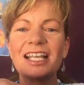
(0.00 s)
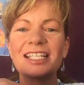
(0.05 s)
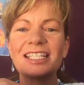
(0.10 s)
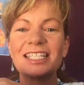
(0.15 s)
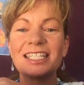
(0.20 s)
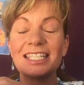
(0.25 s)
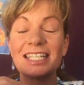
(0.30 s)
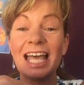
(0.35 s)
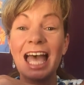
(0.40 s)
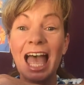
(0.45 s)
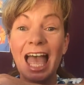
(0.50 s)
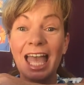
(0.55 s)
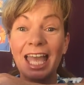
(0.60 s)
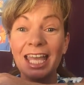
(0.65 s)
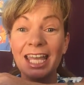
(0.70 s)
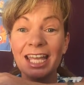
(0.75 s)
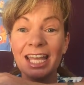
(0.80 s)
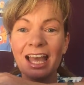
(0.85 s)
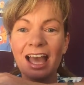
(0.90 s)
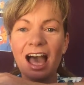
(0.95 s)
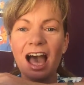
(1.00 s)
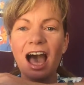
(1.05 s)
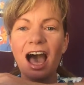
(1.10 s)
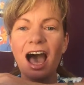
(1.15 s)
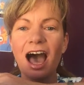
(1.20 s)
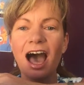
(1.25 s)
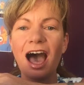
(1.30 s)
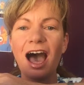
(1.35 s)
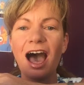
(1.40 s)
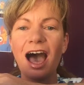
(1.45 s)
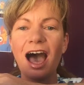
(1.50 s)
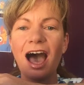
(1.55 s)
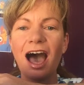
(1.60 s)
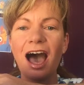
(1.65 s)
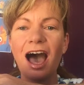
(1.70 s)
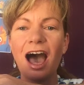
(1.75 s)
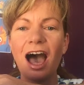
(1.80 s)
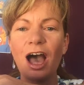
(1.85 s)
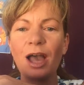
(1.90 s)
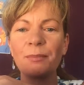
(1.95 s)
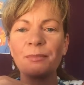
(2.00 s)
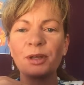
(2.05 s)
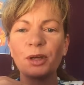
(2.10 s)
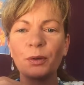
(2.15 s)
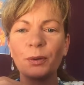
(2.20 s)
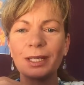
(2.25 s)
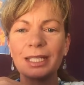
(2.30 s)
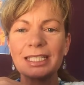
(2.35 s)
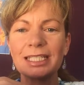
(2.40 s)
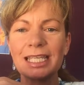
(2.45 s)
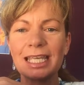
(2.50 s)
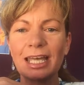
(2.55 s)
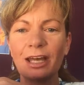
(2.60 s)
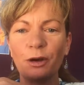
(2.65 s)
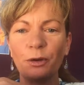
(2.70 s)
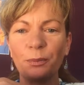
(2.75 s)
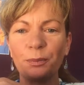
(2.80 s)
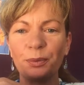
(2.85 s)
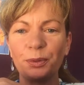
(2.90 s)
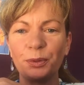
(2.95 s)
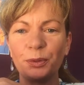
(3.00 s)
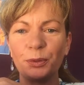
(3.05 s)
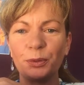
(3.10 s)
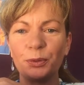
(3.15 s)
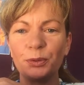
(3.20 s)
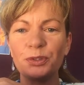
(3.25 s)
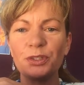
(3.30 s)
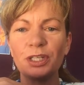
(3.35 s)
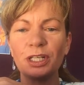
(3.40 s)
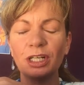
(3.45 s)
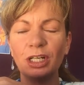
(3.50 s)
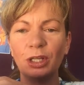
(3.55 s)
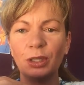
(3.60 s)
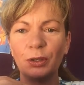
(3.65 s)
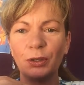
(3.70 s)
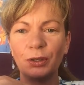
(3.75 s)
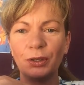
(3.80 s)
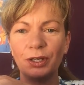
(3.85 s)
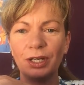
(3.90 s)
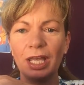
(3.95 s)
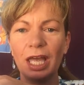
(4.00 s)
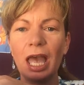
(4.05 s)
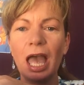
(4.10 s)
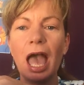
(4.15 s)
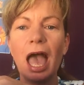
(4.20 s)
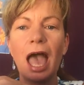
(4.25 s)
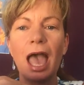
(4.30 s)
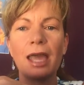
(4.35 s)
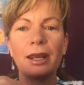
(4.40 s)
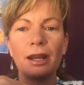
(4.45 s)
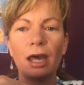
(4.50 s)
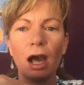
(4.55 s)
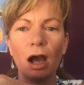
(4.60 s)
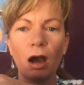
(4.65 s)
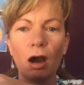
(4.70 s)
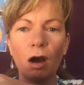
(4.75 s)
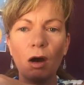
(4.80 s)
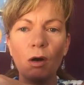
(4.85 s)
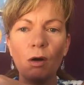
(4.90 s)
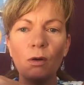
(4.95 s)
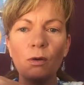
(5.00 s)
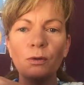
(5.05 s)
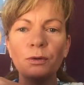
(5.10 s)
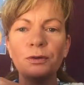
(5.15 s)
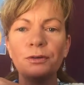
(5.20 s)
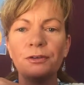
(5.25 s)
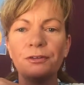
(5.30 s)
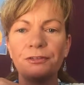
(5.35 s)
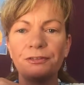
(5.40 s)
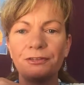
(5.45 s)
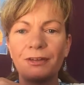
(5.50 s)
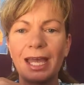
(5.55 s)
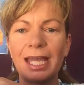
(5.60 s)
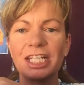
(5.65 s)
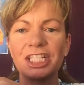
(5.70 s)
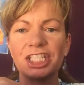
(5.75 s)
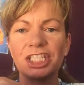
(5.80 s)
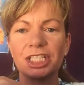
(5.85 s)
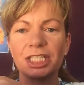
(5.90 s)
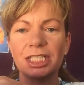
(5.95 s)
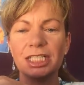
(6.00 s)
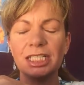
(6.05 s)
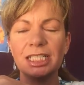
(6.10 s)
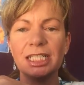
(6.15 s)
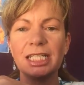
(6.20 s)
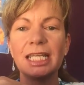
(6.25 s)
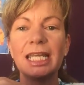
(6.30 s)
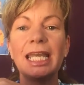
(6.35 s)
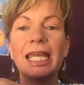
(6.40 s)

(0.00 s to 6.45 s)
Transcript: Today I'm going to help you to learn an old-fashioned